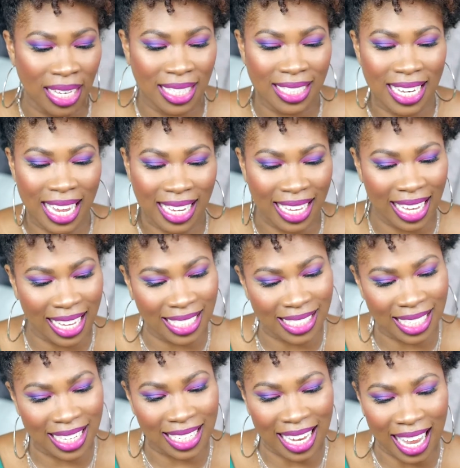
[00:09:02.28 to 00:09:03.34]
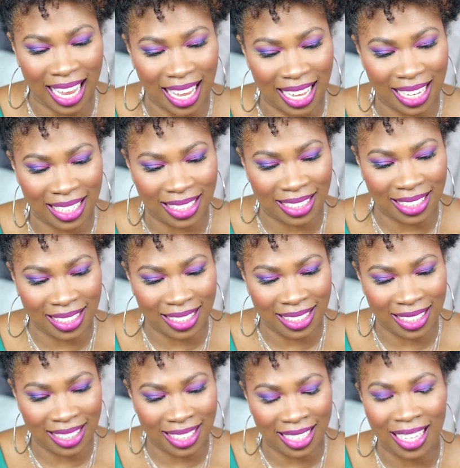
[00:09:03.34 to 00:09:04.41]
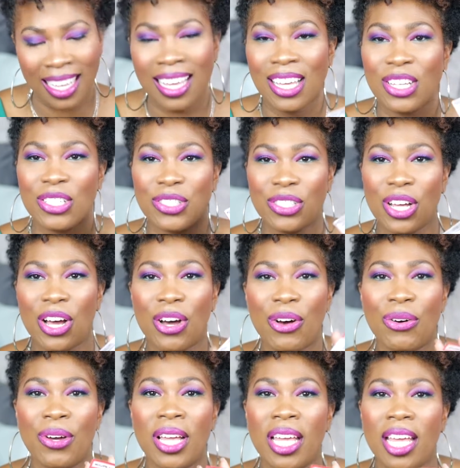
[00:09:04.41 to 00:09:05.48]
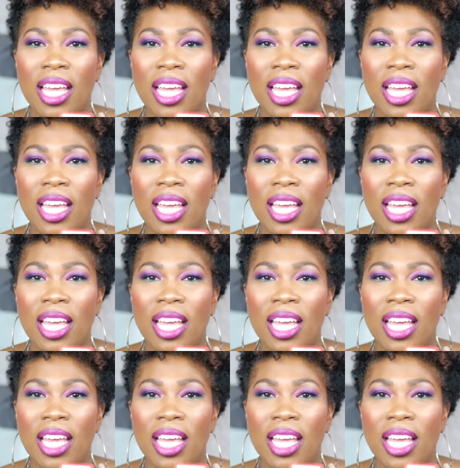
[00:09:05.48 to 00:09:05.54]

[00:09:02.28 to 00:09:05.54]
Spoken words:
Decades Collide. So